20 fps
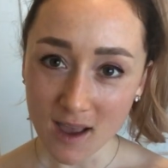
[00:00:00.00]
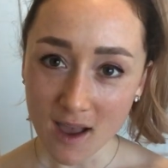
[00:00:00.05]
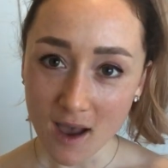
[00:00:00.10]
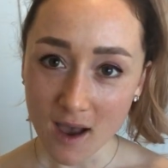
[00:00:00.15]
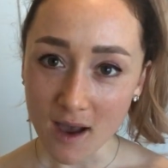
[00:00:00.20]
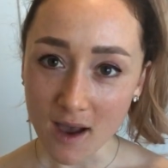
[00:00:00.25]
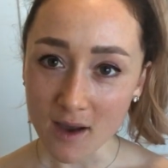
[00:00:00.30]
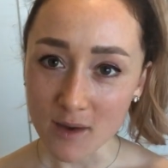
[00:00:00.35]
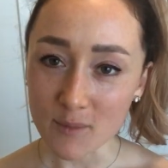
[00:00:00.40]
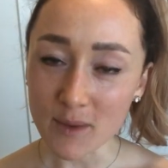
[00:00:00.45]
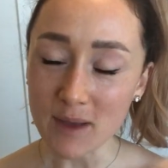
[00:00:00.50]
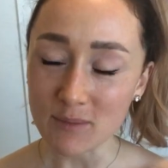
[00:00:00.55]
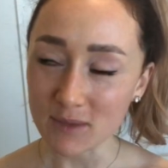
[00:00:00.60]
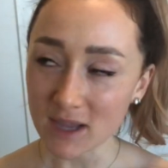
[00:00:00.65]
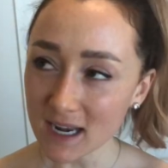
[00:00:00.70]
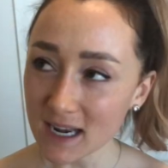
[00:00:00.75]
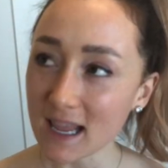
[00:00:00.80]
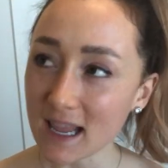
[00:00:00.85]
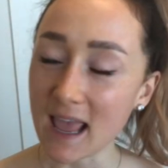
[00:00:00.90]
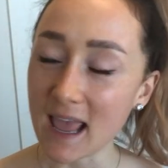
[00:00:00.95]
I'm
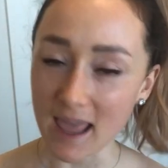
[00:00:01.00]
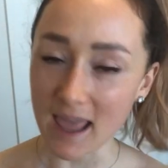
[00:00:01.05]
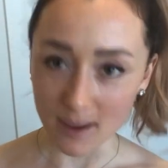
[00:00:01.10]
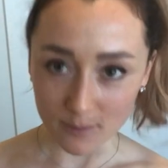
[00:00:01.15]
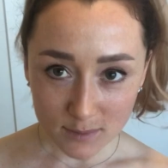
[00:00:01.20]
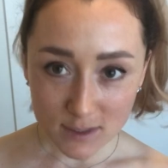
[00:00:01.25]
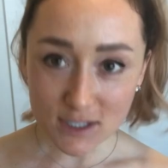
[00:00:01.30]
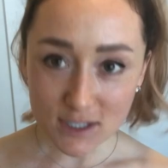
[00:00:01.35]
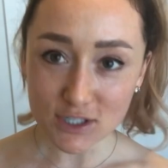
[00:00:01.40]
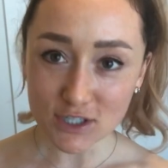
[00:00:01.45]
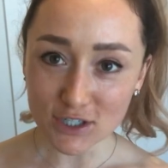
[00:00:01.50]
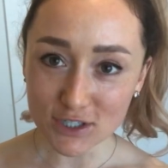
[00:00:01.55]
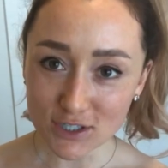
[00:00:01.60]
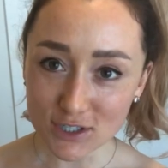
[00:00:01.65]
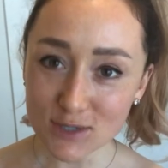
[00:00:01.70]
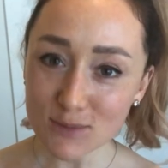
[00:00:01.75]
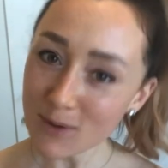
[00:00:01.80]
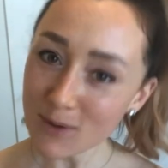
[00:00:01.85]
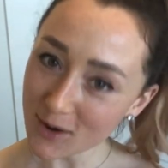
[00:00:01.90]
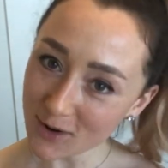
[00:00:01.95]
getting a hamster
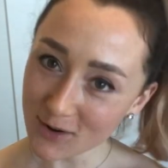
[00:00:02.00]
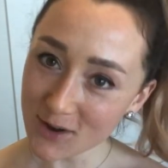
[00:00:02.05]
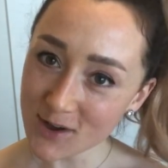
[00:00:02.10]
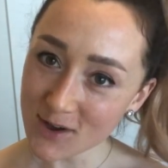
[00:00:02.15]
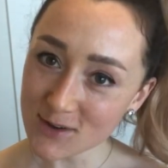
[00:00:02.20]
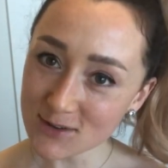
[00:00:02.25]
tomorrow,